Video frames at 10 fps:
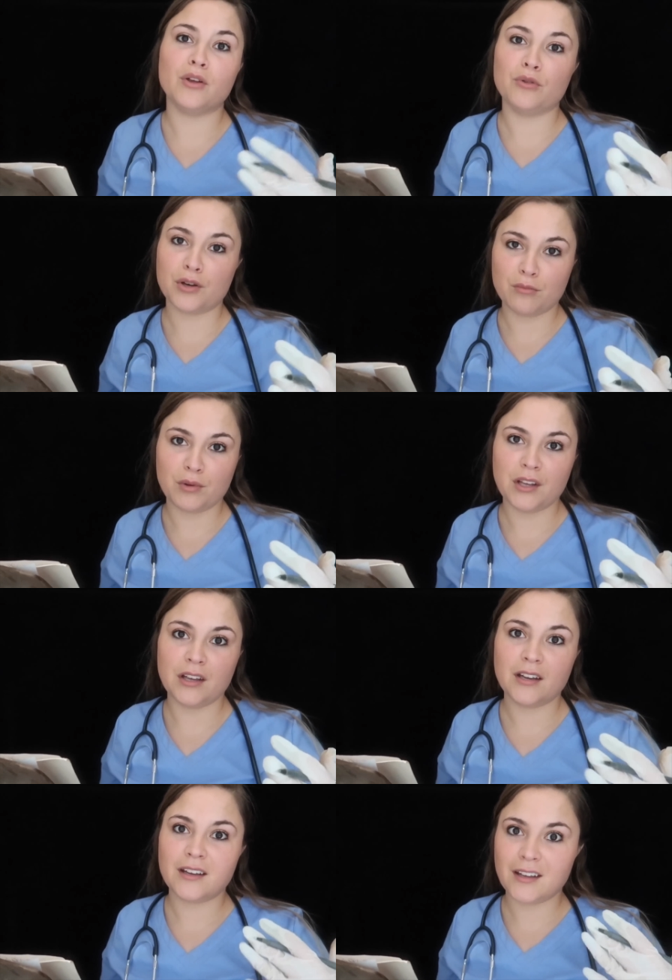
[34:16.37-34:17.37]
but you could
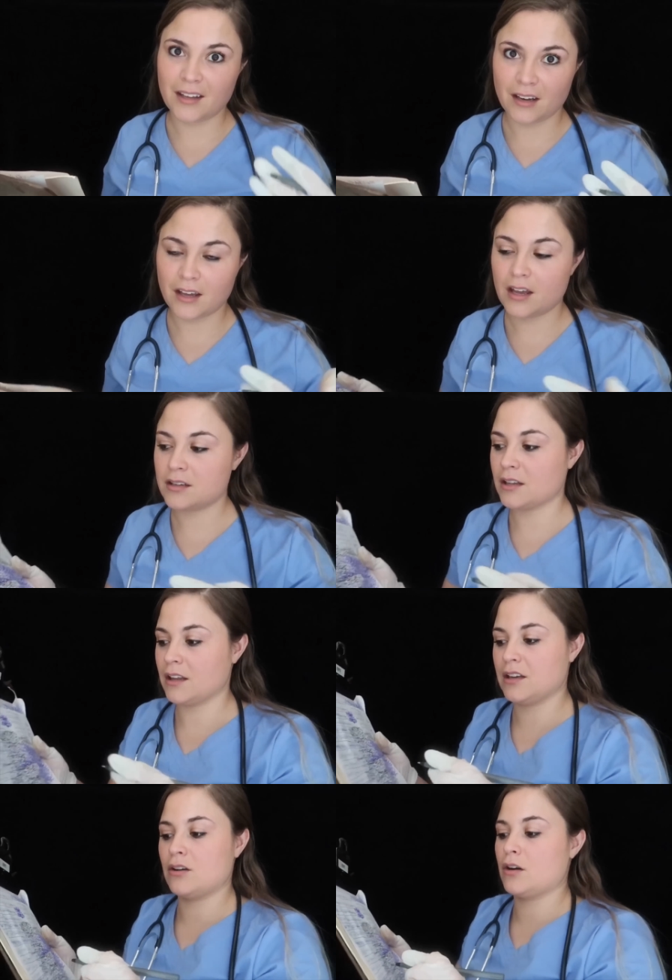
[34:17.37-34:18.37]
be getting
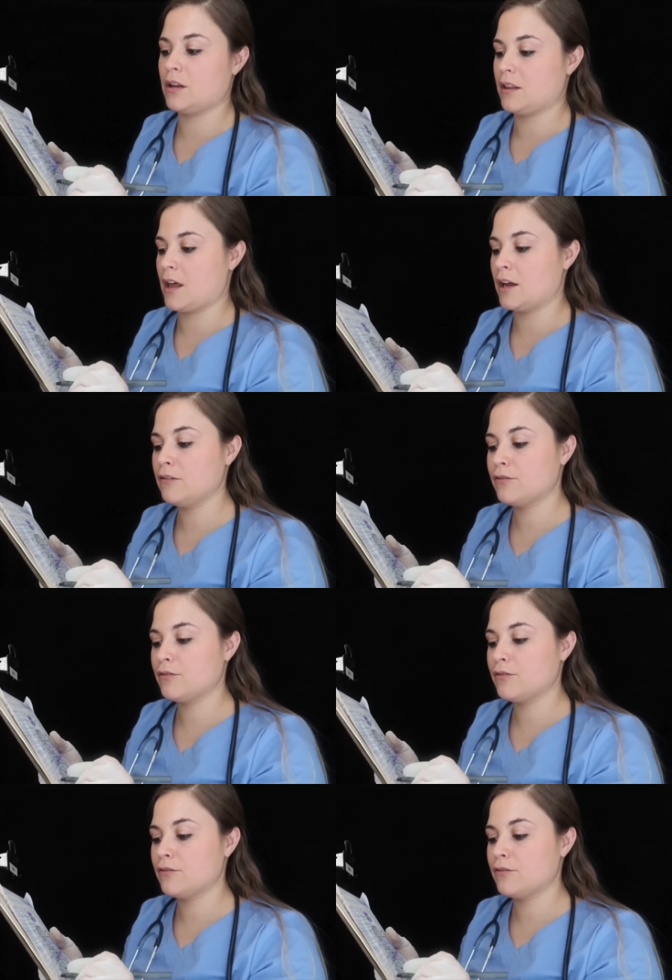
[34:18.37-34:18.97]
it later on in